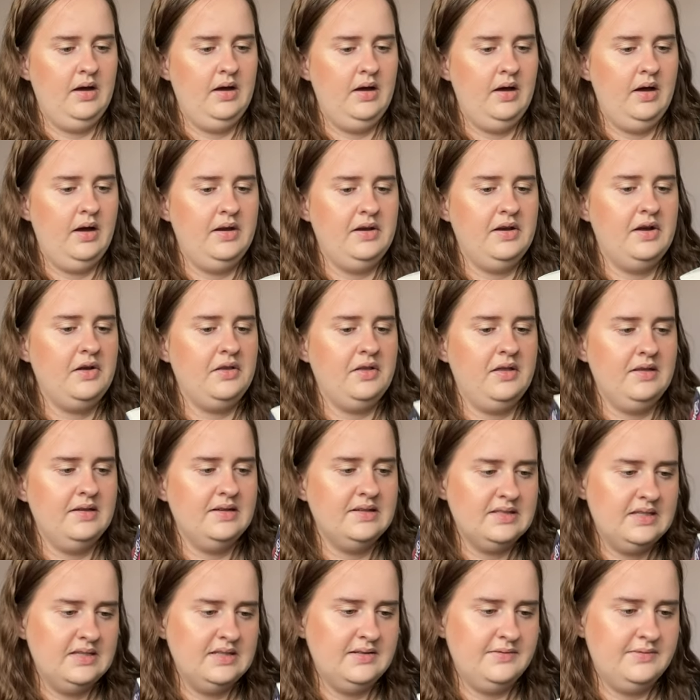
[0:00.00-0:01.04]
I know that
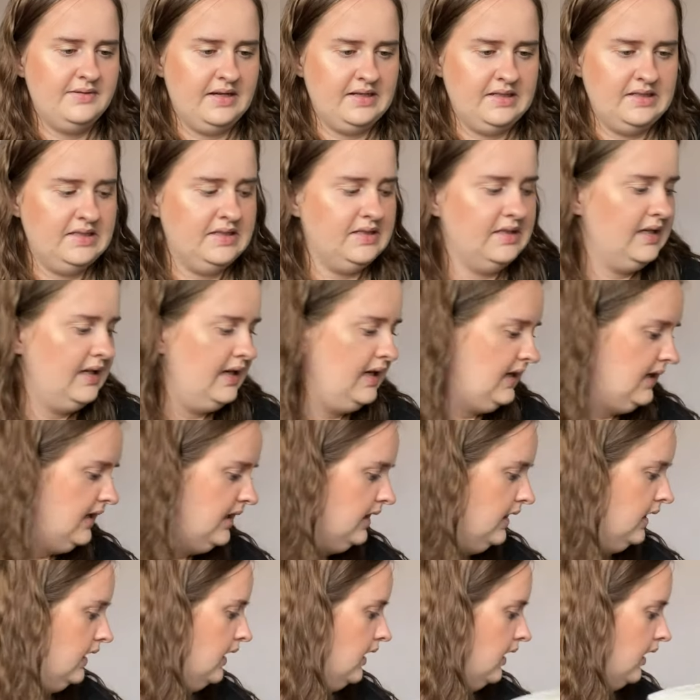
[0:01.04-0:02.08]
this is a fantasy.
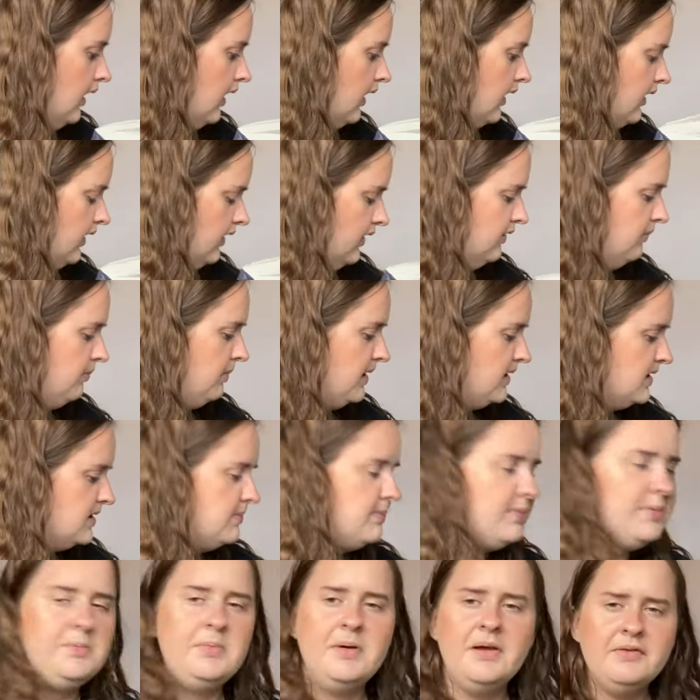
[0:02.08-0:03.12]
I kind of picked up
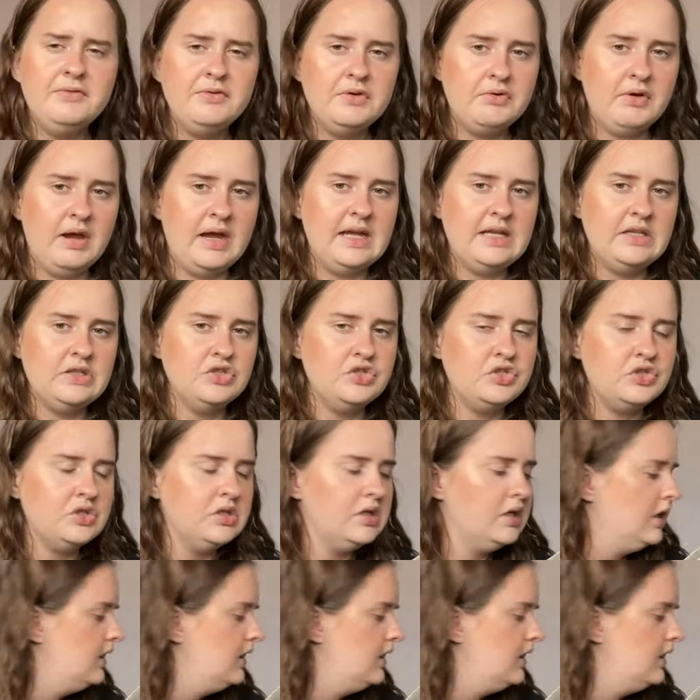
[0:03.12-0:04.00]
a bit of a range.